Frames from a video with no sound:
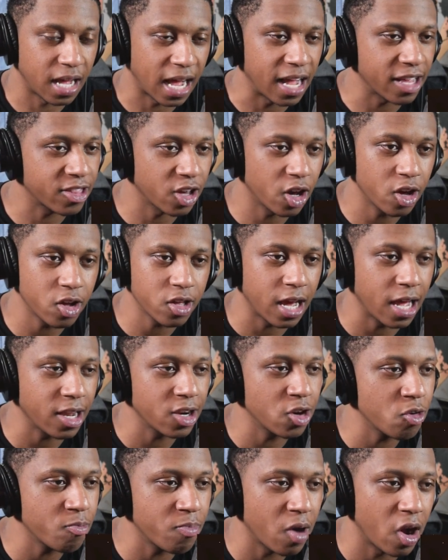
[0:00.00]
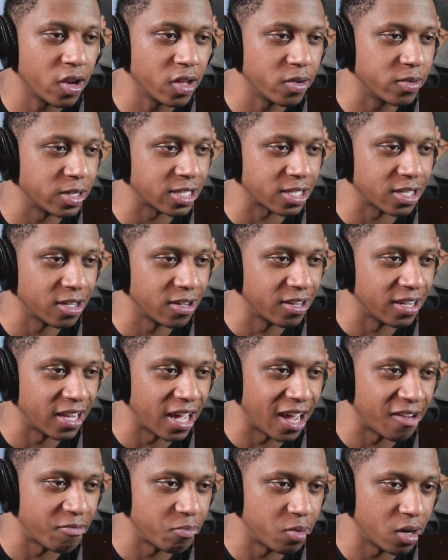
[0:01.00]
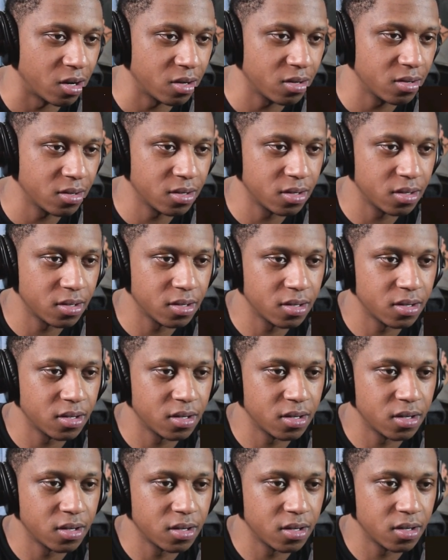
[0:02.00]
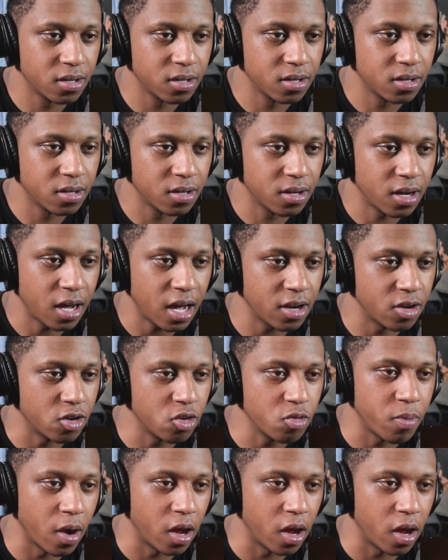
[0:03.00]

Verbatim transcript: I told. I knew Broly was still alive, bro. I knew